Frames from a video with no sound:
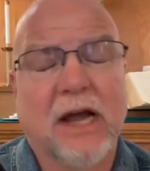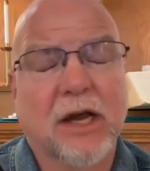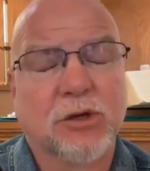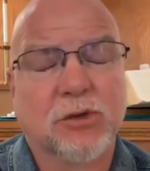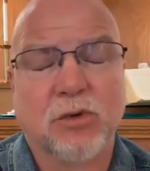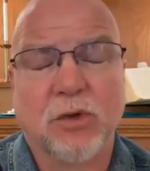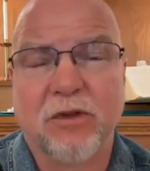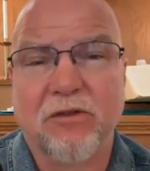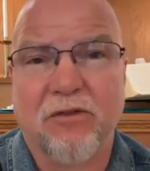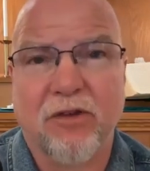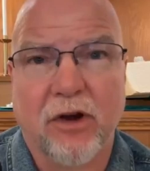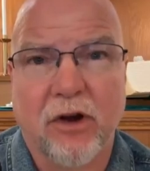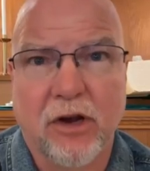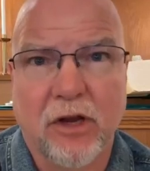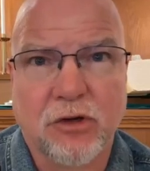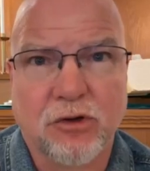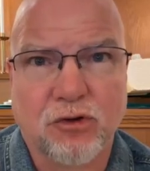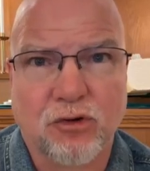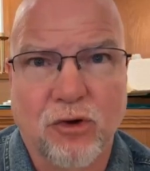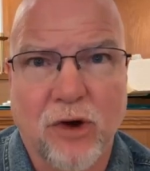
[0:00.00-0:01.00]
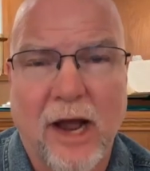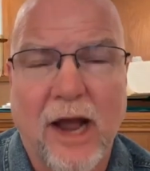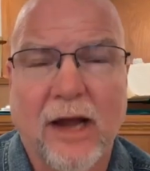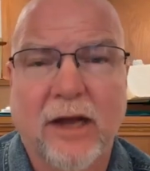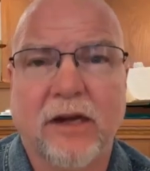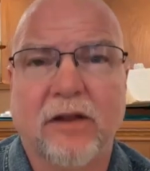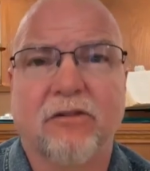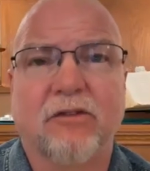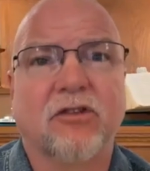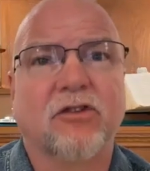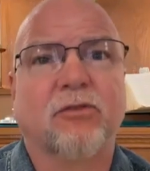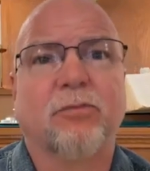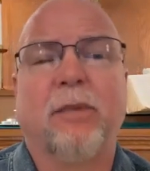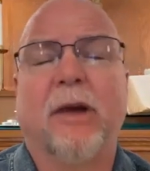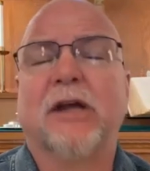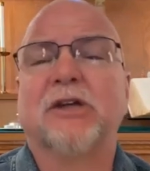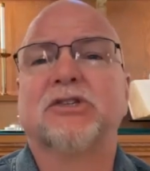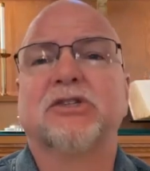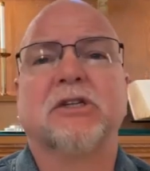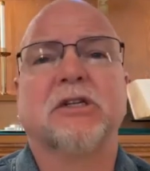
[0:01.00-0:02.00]
actually very attractive
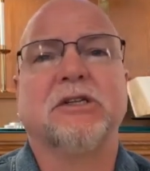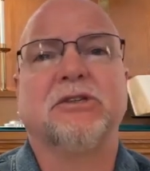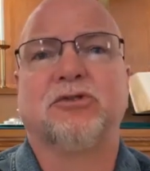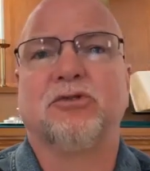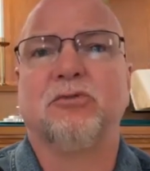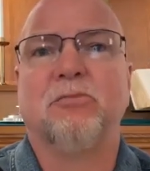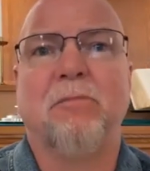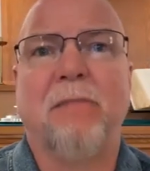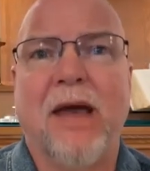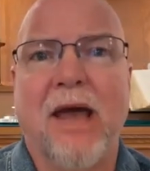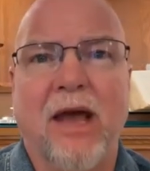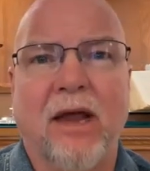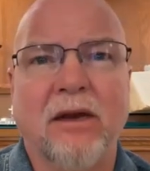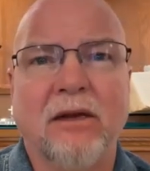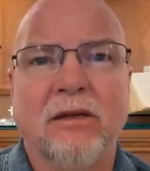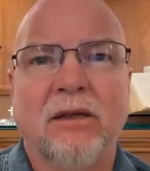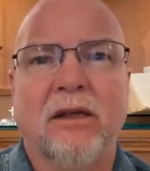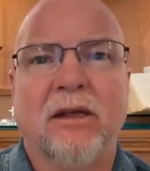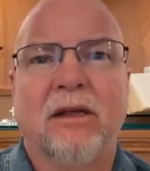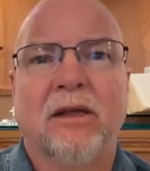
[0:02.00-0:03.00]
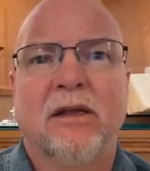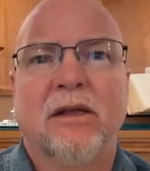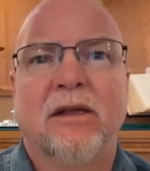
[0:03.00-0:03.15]
especially to men